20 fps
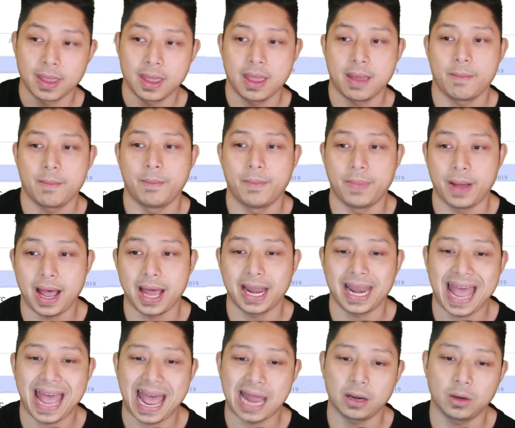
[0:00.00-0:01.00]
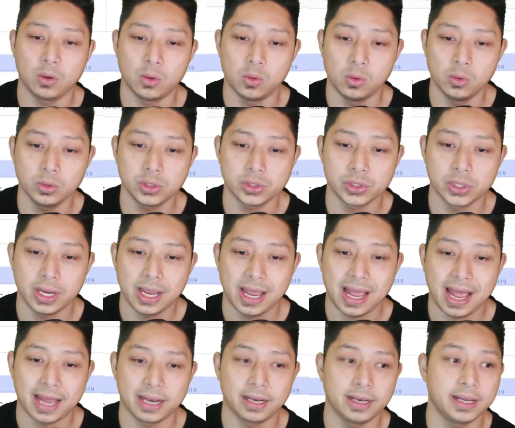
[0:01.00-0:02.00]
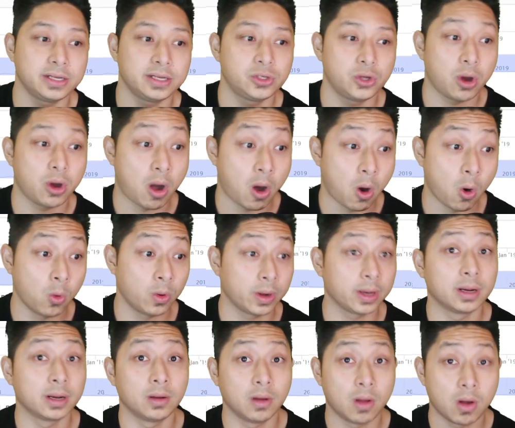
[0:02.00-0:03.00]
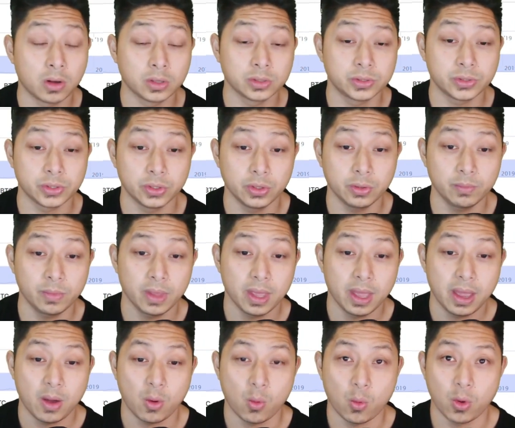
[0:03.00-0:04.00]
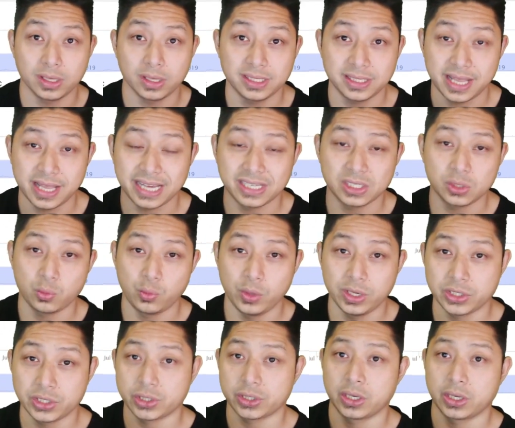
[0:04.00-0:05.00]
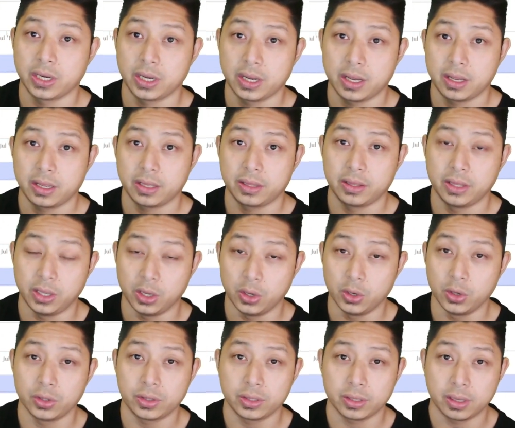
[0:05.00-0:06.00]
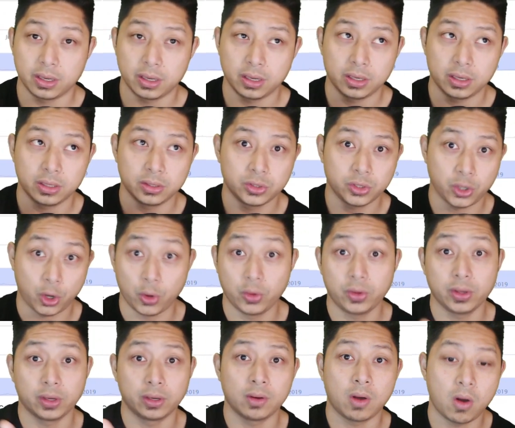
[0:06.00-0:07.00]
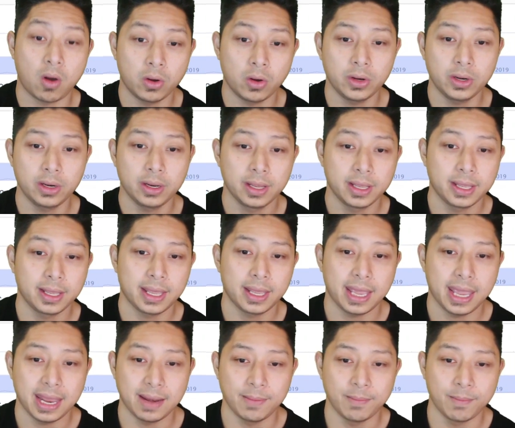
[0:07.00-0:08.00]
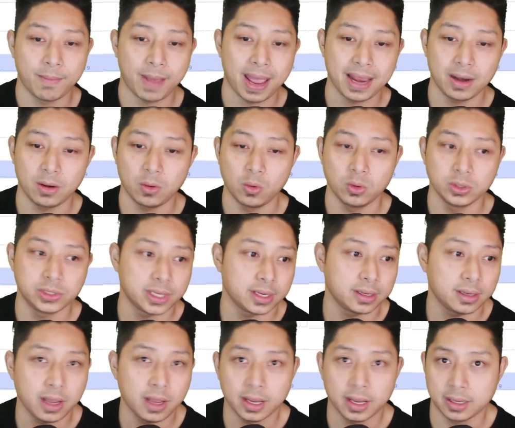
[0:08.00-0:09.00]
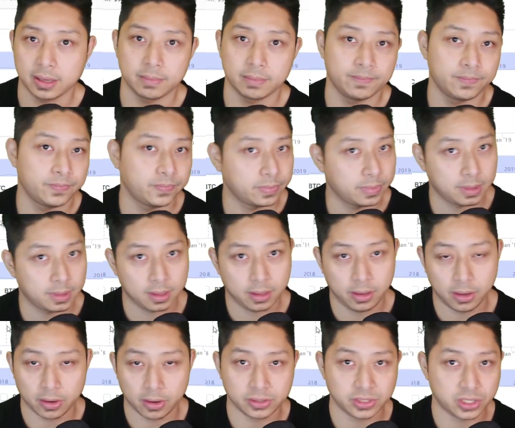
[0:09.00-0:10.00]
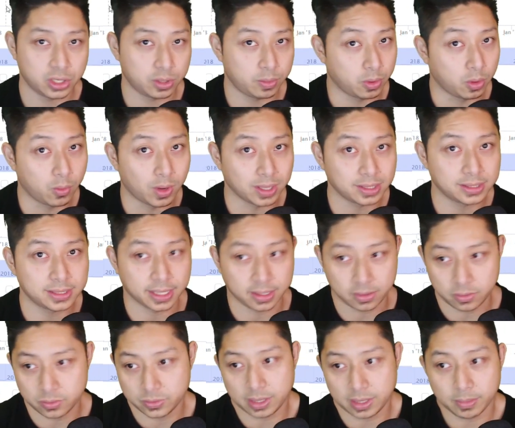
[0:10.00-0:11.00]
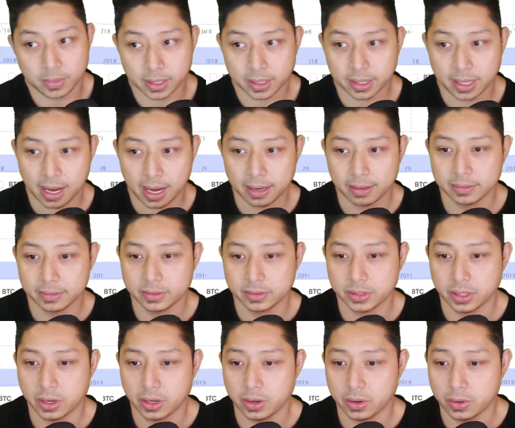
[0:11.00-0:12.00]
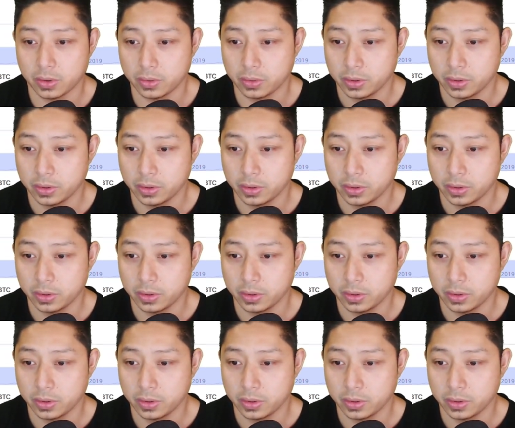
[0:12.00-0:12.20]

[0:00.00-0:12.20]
But at launch, unless you're holding long term, once they switch the Earth token on, it may launch at like 0.1 cent or something like that. So